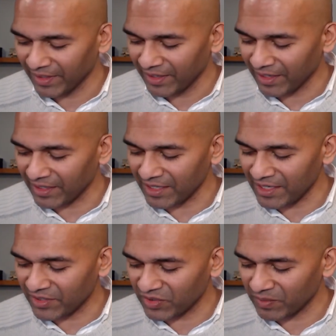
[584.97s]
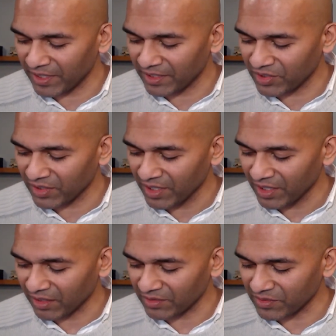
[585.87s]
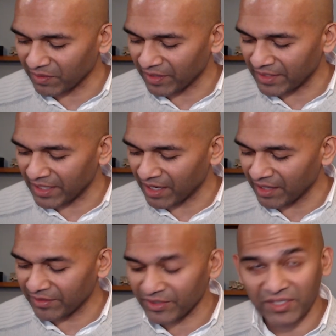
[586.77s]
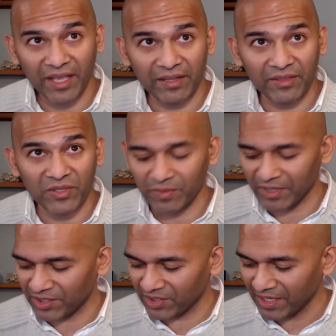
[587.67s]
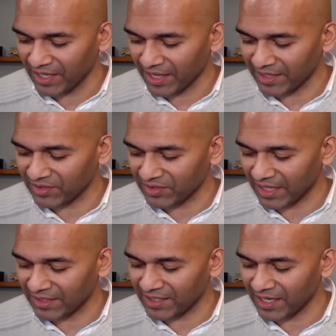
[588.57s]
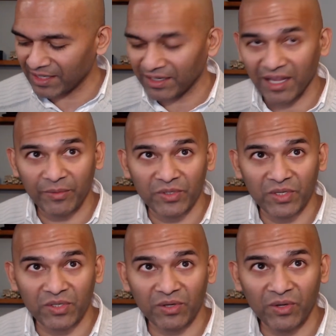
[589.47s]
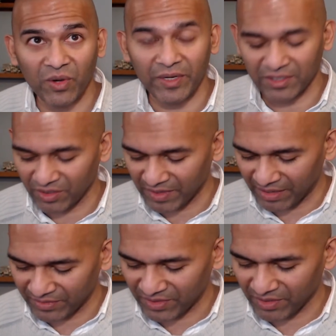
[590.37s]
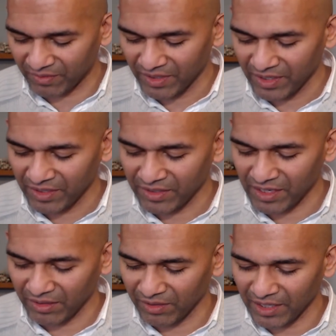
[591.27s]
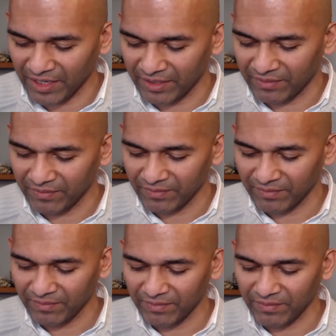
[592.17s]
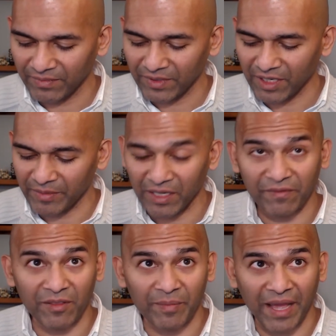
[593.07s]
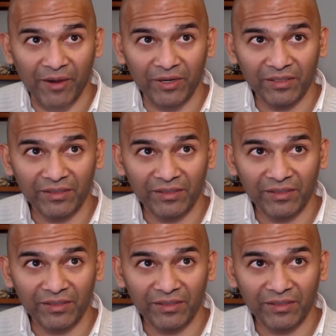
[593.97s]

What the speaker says: And each switch, also on the other side of the switch, has that 10K resistor going to ground. So yellow line coming in from the power